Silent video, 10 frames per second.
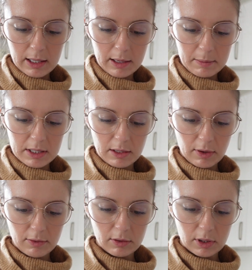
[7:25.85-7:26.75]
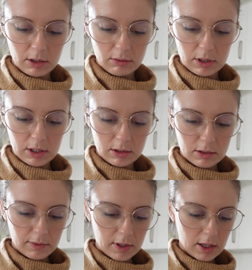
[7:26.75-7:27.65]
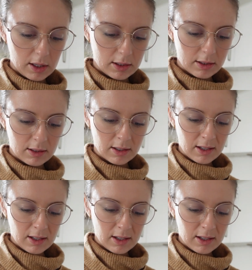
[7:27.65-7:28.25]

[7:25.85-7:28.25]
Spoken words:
Let me see if I've got the ingredients for this,